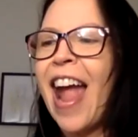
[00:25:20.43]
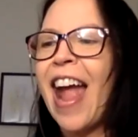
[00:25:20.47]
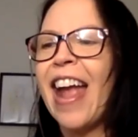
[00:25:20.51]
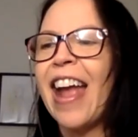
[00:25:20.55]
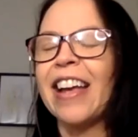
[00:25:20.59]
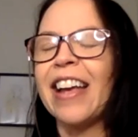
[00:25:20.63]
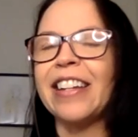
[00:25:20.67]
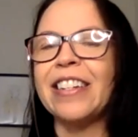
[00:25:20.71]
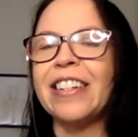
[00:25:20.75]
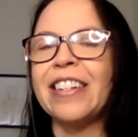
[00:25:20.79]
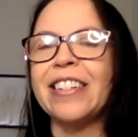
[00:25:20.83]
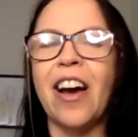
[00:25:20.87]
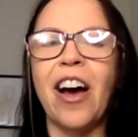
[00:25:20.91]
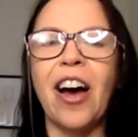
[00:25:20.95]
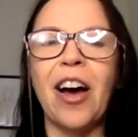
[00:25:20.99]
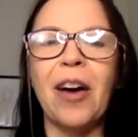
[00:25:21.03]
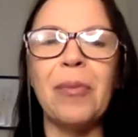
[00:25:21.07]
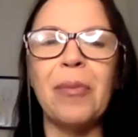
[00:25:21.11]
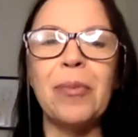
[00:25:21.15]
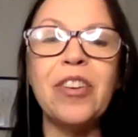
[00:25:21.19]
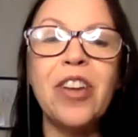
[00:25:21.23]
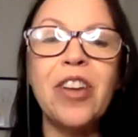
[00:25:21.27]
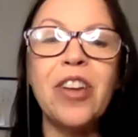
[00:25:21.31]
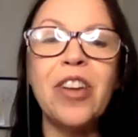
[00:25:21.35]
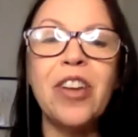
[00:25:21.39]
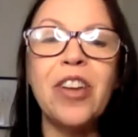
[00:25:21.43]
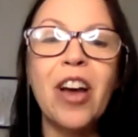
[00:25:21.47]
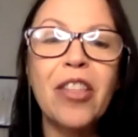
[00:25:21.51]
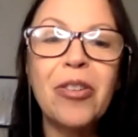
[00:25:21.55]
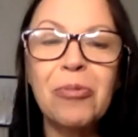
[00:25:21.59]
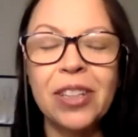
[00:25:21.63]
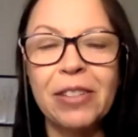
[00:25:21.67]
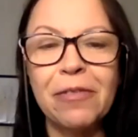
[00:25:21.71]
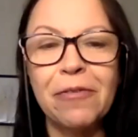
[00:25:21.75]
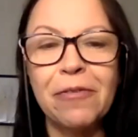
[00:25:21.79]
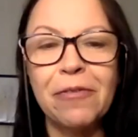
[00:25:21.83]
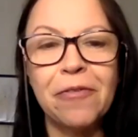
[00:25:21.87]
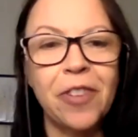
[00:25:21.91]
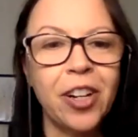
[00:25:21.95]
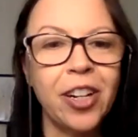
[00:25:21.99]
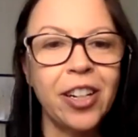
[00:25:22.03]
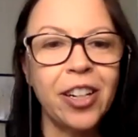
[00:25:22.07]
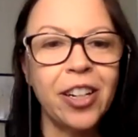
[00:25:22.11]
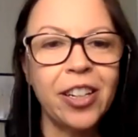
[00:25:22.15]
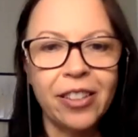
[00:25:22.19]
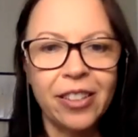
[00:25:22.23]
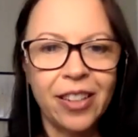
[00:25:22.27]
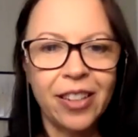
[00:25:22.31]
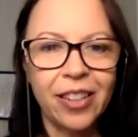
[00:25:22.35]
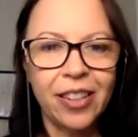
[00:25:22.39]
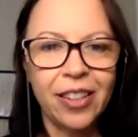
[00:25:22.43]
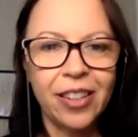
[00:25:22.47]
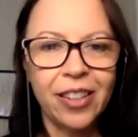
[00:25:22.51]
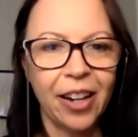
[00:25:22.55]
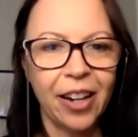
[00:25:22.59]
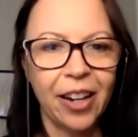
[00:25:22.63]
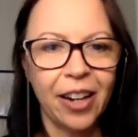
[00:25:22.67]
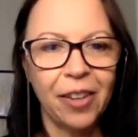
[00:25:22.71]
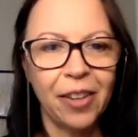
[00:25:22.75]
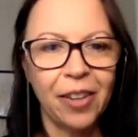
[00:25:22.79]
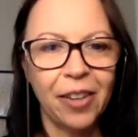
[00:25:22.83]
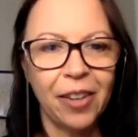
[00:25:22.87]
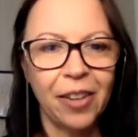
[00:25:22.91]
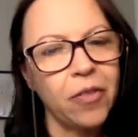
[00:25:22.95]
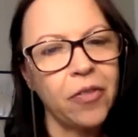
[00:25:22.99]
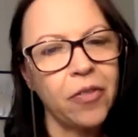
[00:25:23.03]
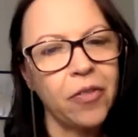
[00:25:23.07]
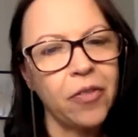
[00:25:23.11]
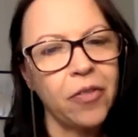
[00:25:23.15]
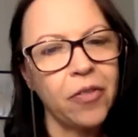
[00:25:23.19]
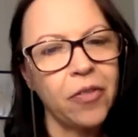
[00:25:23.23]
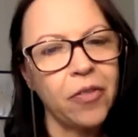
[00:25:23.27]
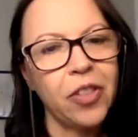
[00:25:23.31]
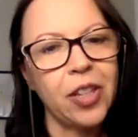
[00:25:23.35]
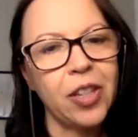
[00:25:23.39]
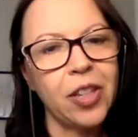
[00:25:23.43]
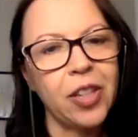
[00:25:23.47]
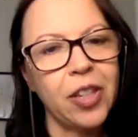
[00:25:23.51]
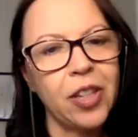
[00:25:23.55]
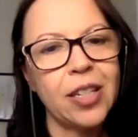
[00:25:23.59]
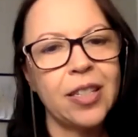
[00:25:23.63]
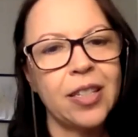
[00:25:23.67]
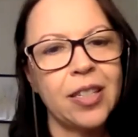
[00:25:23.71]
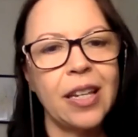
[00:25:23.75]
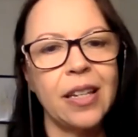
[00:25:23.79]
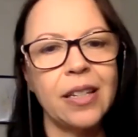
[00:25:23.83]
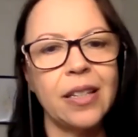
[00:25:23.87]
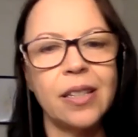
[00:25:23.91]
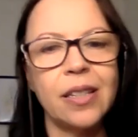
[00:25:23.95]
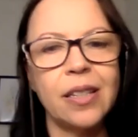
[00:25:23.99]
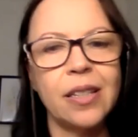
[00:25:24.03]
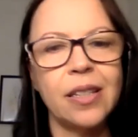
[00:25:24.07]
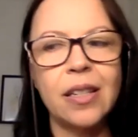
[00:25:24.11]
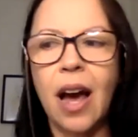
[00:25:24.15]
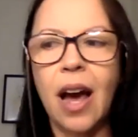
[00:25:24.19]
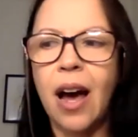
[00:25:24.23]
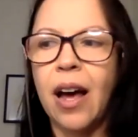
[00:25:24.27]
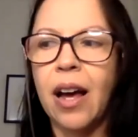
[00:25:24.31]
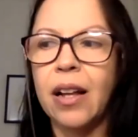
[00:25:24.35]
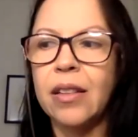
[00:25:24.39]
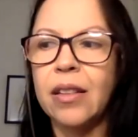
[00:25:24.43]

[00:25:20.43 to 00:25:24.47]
And another really fun kind of corner of this is